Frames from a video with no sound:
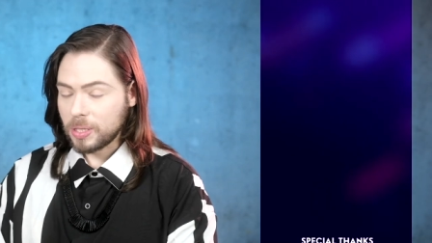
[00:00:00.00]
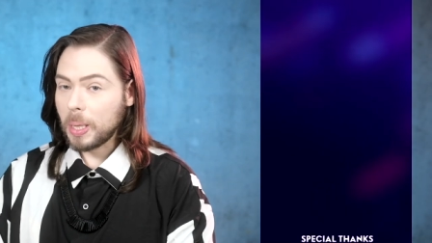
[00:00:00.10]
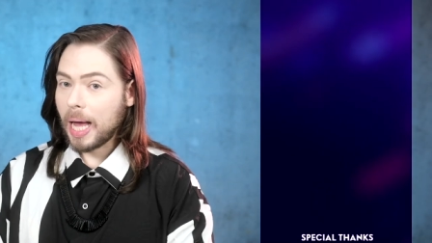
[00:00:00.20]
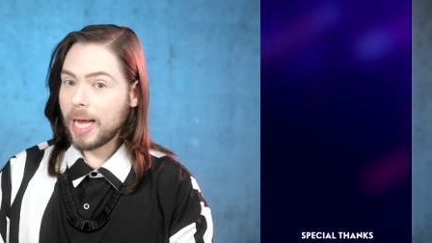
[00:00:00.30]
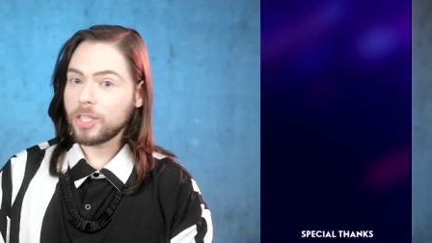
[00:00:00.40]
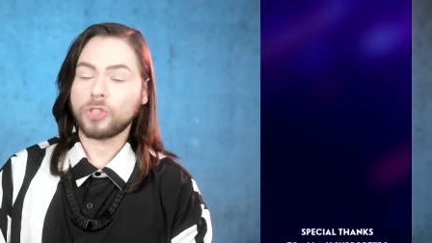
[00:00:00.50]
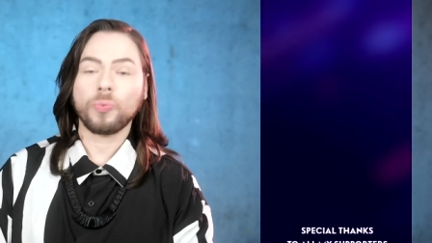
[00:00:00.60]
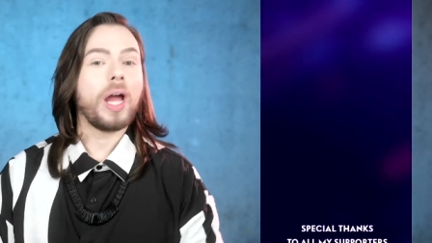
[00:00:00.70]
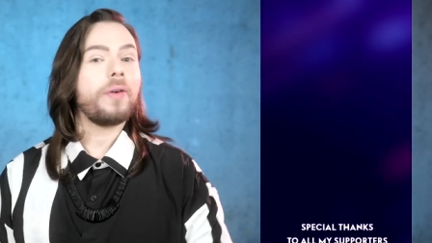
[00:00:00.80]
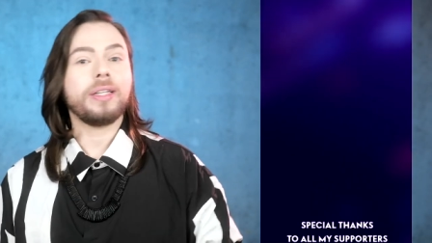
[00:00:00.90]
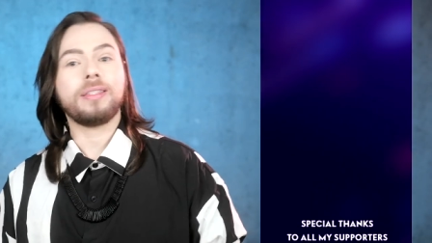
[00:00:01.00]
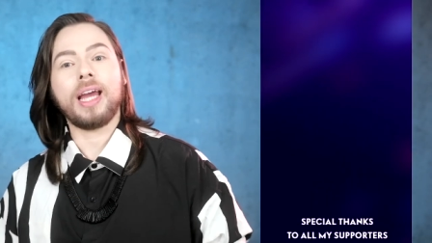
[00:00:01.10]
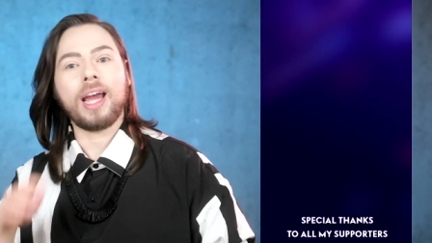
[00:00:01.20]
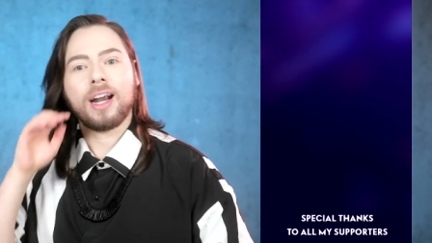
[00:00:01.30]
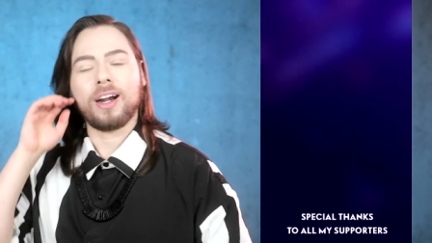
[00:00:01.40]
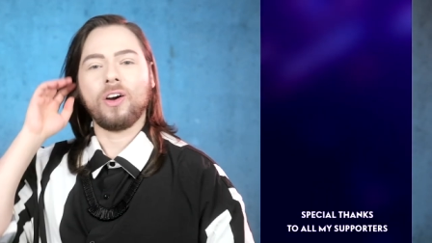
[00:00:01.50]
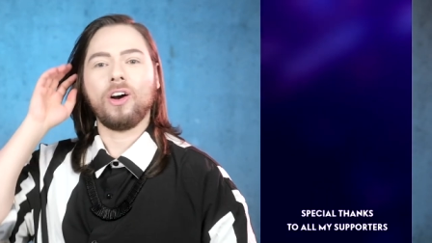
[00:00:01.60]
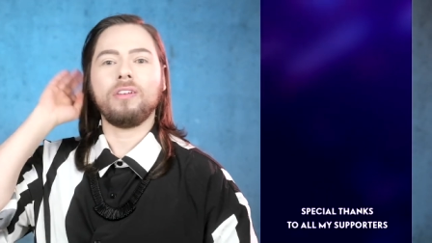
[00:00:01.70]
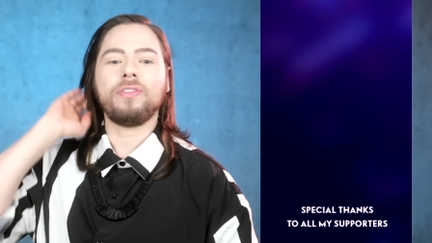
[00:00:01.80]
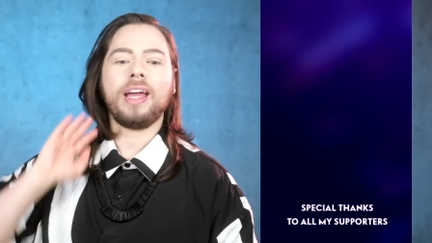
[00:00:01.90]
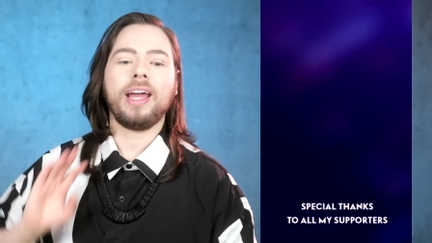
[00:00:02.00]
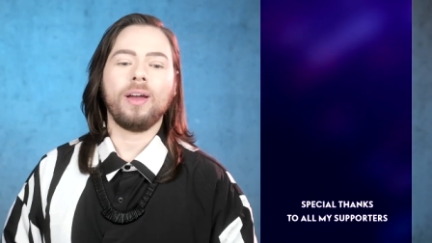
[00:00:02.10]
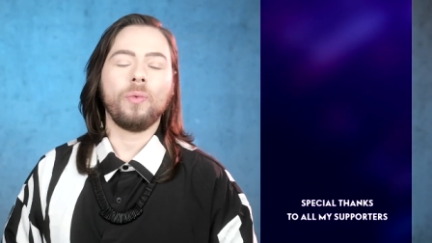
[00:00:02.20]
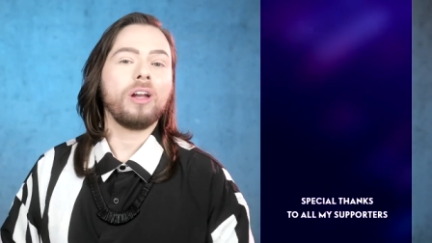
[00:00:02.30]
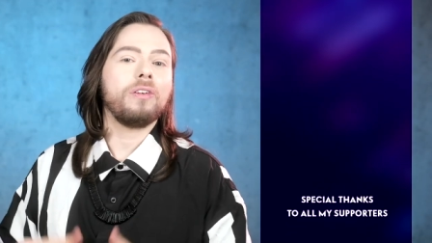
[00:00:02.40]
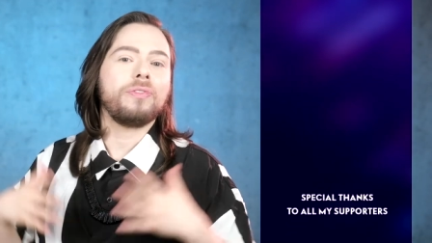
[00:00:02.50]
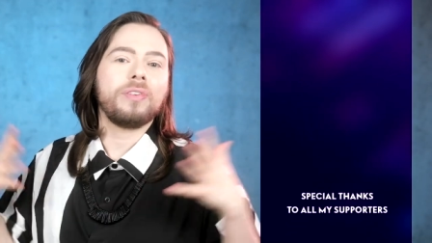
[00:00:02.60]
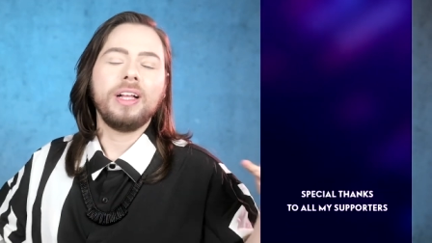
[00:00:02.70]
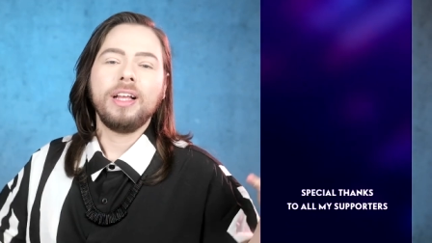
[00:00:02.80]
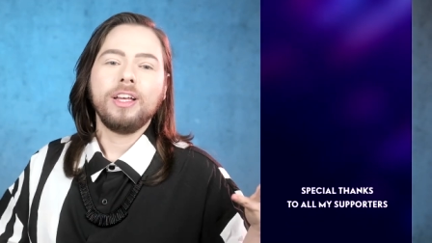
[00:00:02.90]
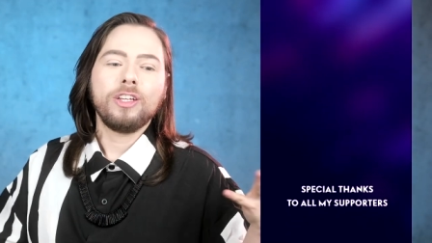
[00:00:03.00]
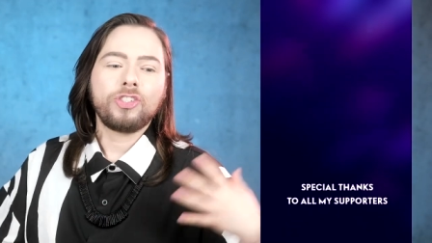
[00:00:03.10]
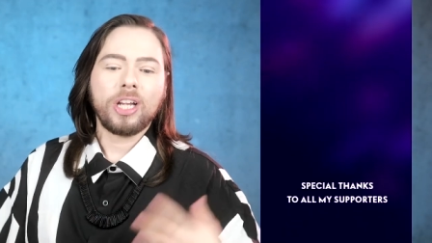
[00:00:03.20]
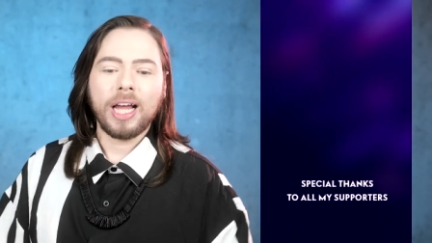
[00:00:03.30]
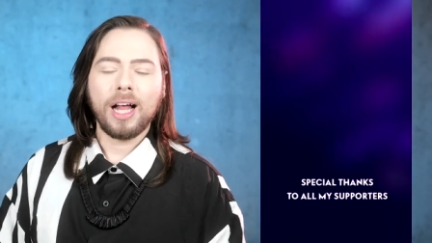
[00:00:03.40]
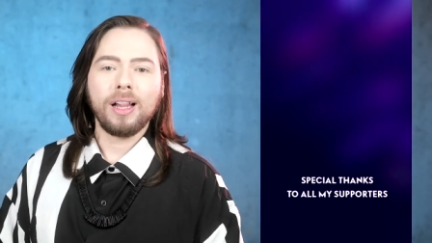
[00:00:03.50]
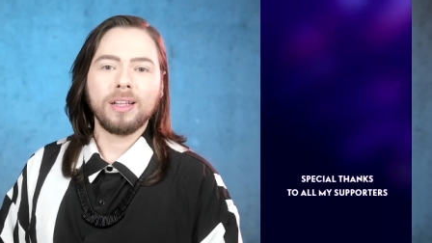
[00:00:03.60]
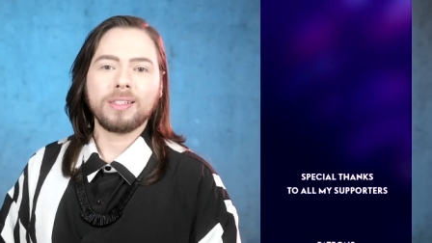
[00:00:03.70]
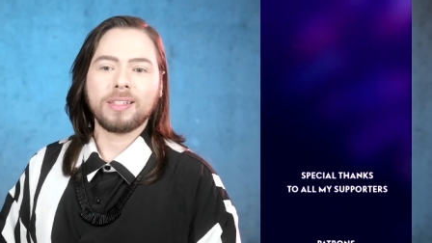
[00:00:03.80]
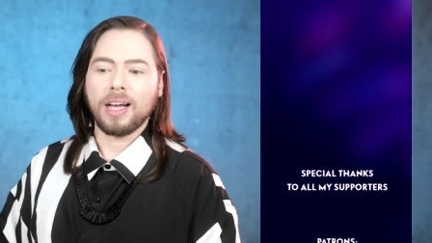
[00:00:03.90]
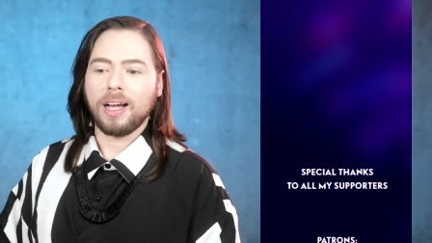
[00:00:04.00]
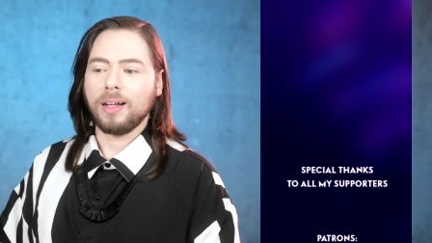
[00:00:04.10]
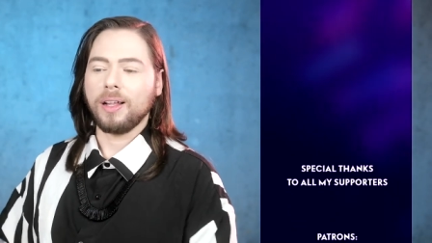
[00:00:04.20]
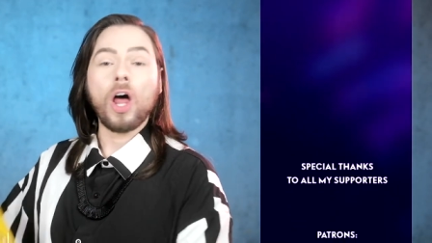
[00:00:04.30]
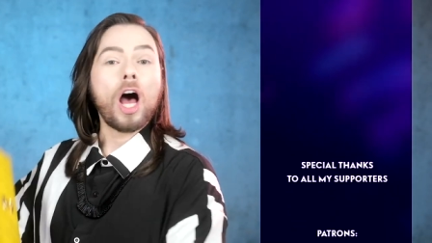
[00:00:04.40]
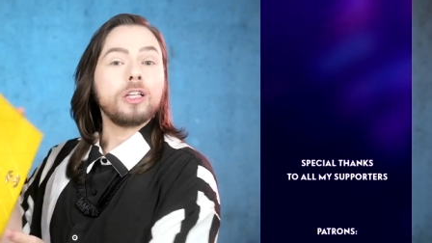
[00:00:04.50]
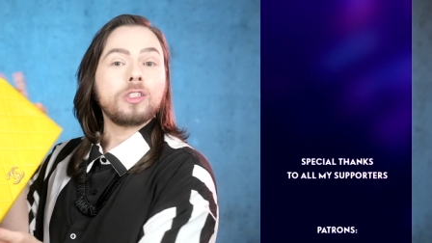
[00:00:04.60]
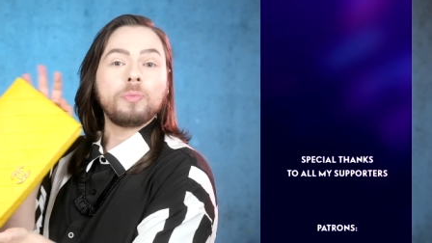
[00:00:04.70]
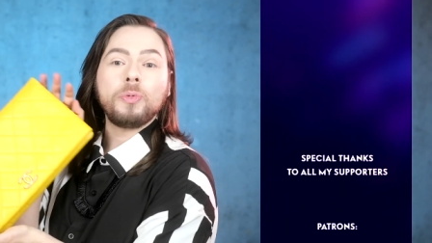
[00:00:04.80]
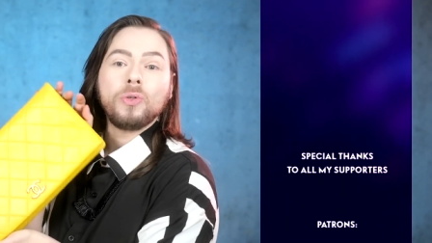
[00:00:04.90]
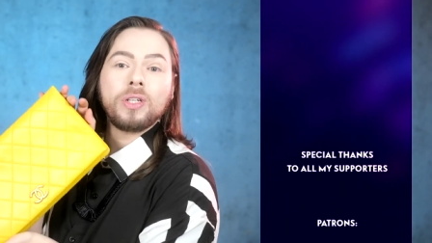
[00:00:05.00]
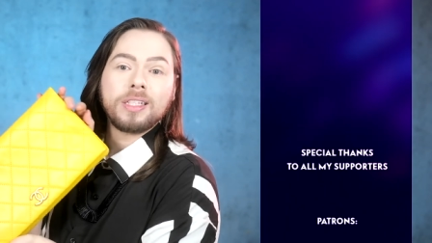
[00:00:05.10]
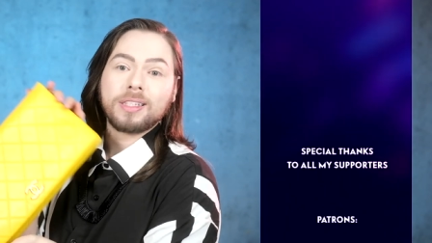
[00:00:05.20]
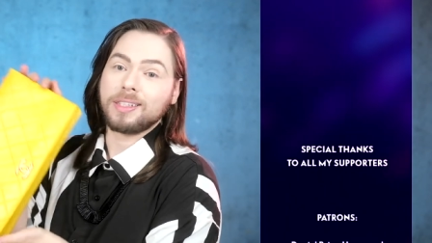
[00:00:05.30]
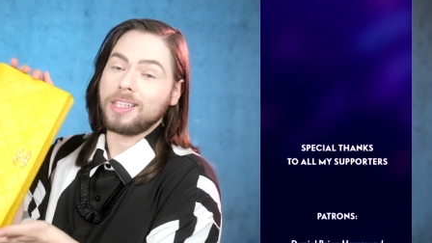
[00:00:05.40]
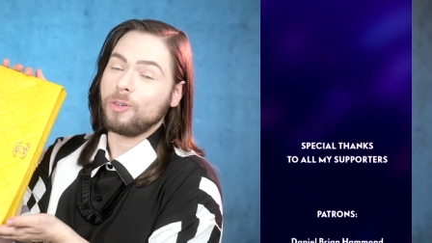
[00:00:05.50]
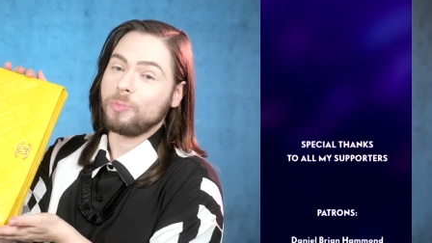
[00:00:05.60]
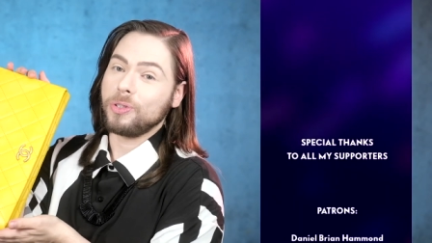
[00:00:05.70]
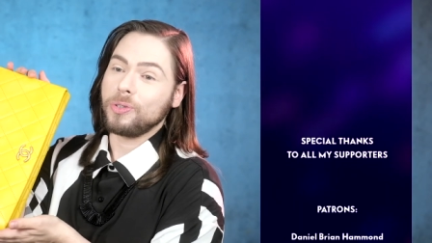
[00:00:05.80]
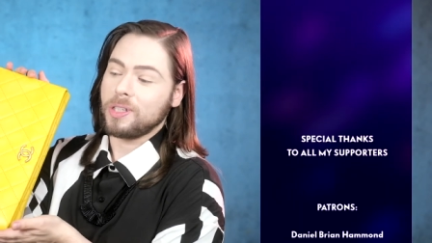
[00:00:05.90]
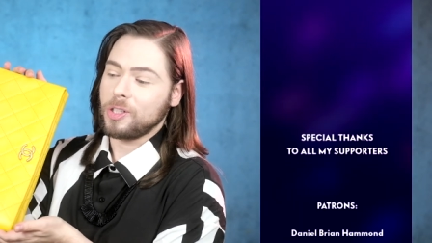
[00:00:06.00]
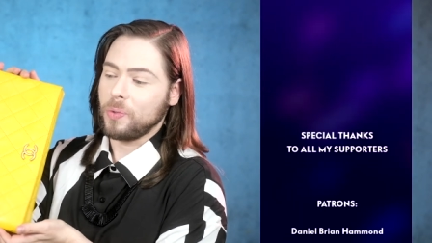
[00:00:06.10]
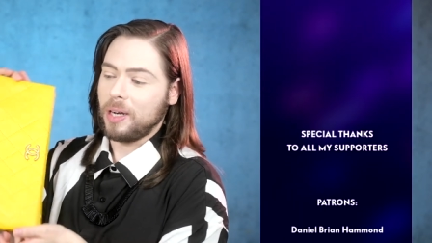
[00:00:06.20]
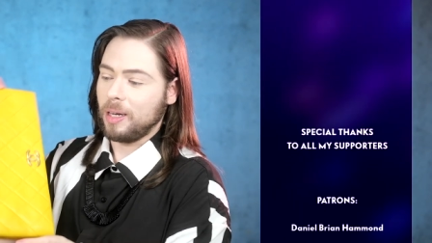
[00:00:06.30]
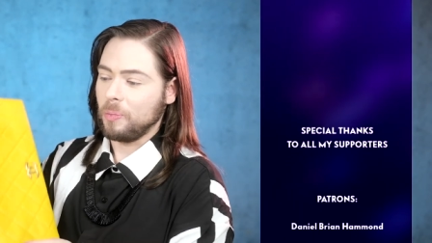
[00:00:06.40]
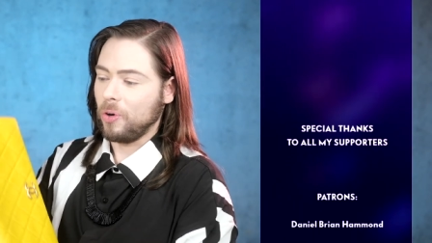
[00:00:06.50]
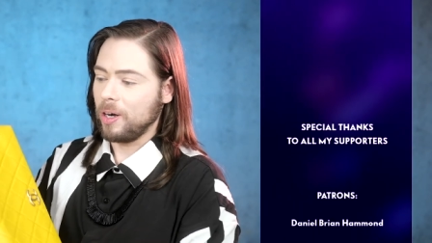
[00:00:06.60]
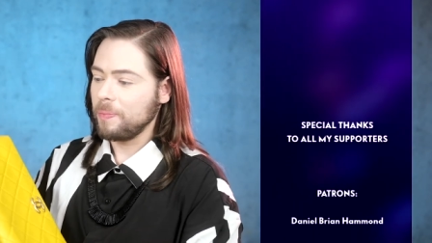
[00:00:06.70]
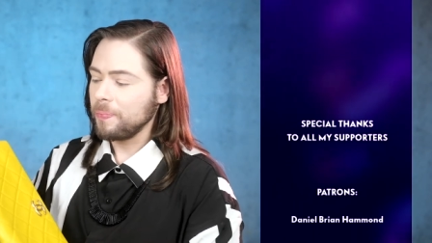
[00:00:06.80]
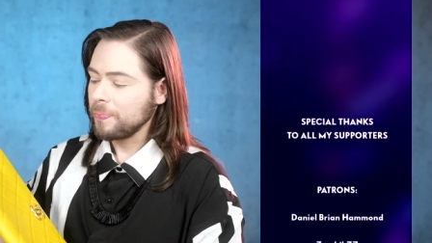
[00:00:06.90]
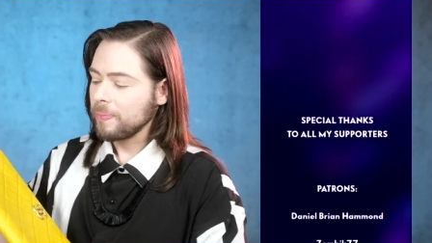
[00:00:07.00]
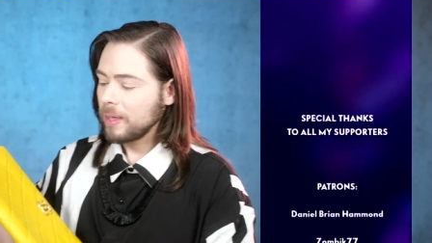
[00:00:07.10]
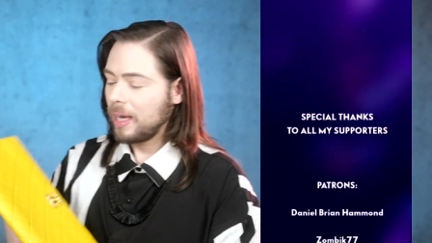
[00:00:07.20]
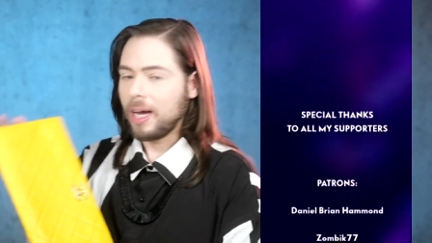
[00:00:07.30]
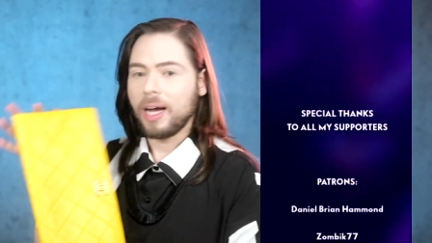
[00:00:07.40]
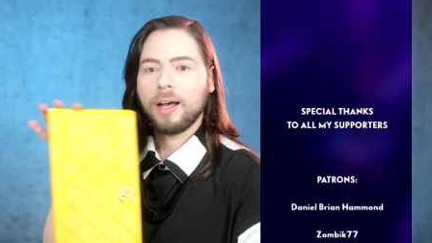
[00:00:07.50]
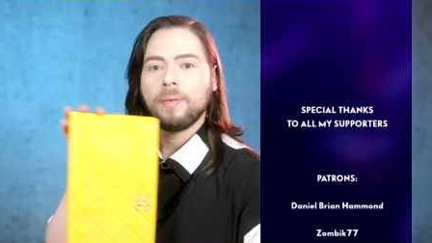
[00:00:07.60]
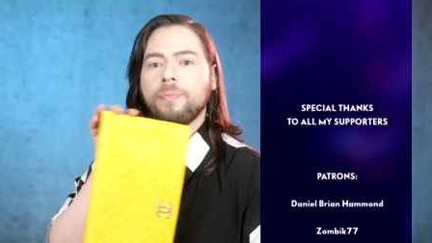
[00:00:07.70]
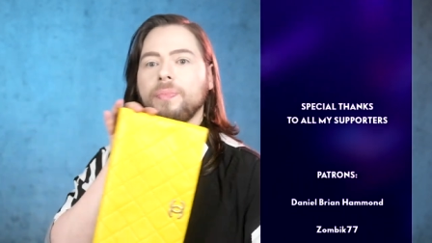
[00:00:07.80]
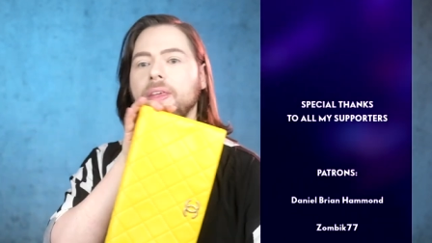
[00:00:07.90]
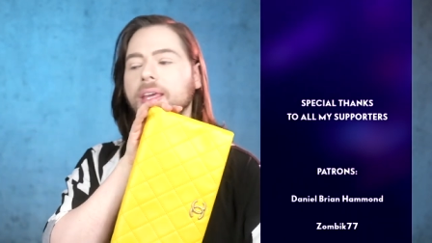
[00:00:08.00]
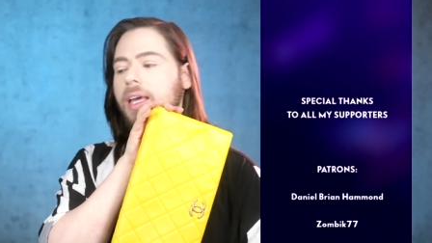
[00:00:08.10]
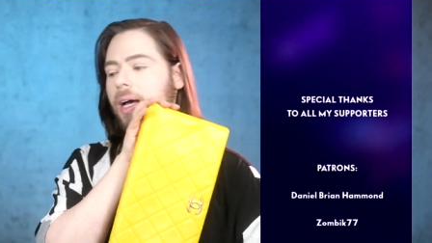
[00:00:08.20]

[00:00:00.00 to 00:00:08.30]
slash wear and tear of a, one of Chanel's uh, lost beauties, because they don't produce this one anymore. Um, the